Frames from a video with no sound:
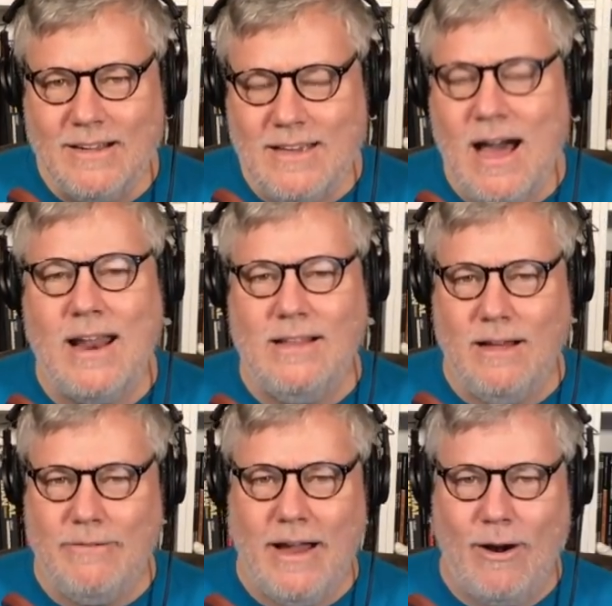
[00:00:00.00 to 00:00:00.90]
God, I
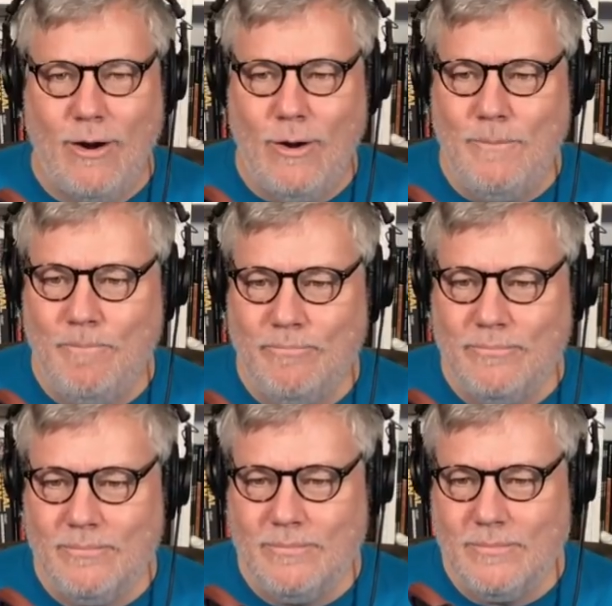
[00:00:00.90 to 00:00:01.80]
love Arrow.
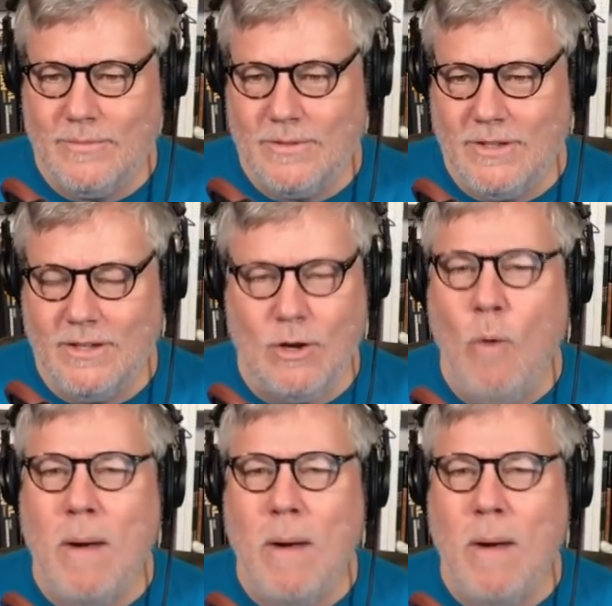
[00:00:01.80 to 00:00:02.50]
Go